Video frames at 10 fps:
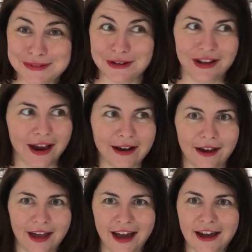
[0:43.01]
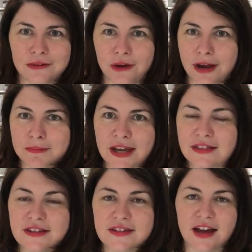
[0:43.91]
We're like, how do I make
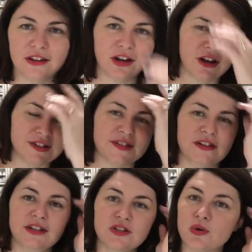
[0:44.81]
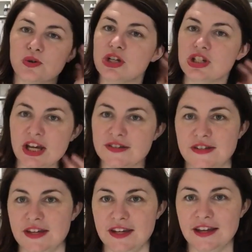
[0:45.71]
this card? Like, I suddenly talked to
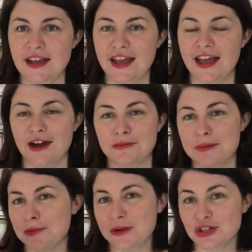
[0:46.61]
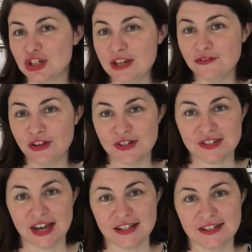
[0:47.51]
Jessie. I remember when she first
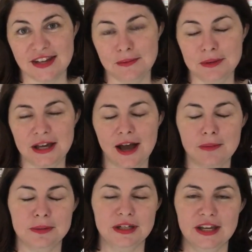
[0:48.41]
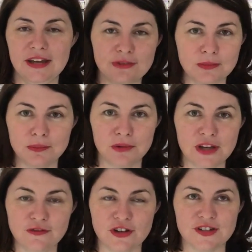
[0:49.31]
started Stamping Up, and even when
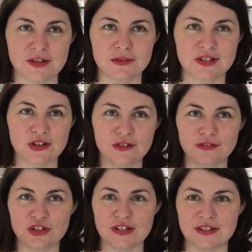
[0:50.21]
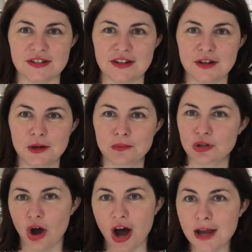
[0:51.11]
we first started, we sort of just
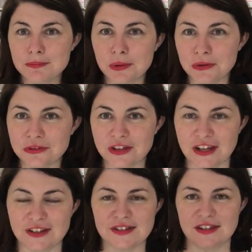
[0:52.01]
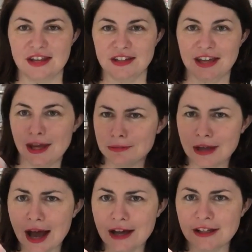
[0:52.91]
would eyeball things and then keep
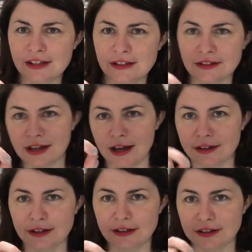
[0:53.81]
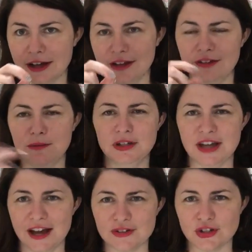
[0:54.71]
cutting and cutting and cutting, and then
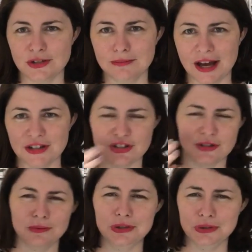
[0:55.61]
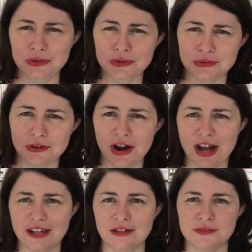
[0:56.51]
we'd cut too much and it wouldn't look
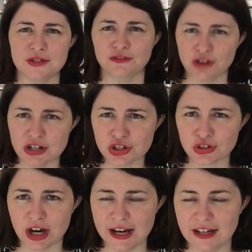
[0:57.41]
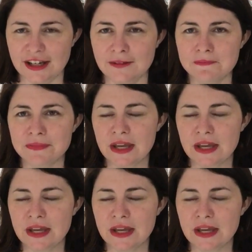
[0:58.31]
right and it was frustrating.